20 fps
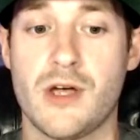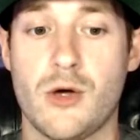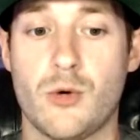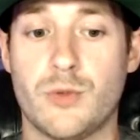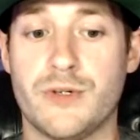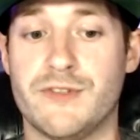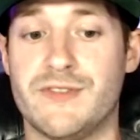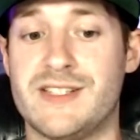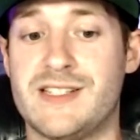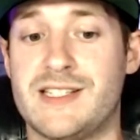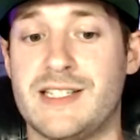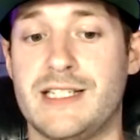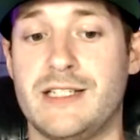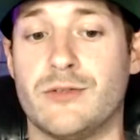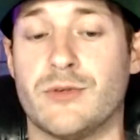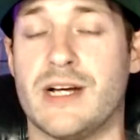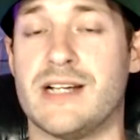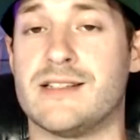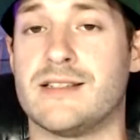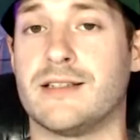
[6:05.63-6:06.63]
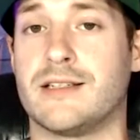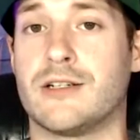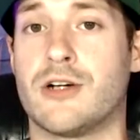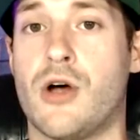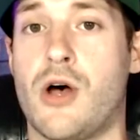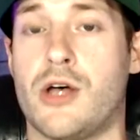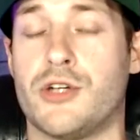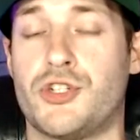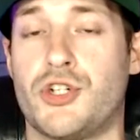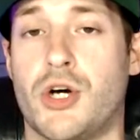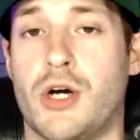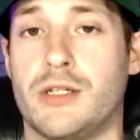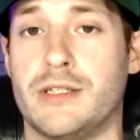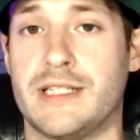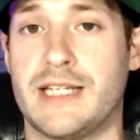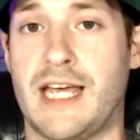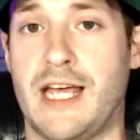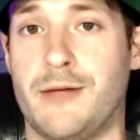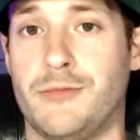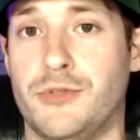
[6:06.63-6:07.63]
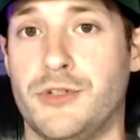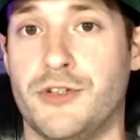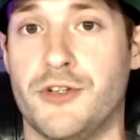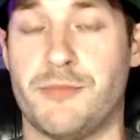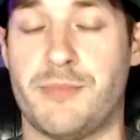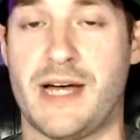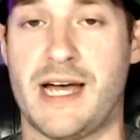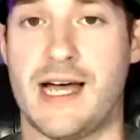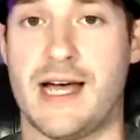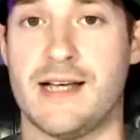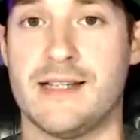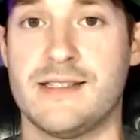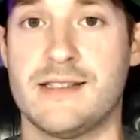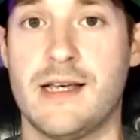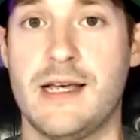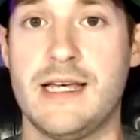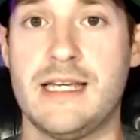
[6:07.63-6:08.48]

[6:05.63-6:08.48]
we've seen wrestling cost Charlie Campbell in the past,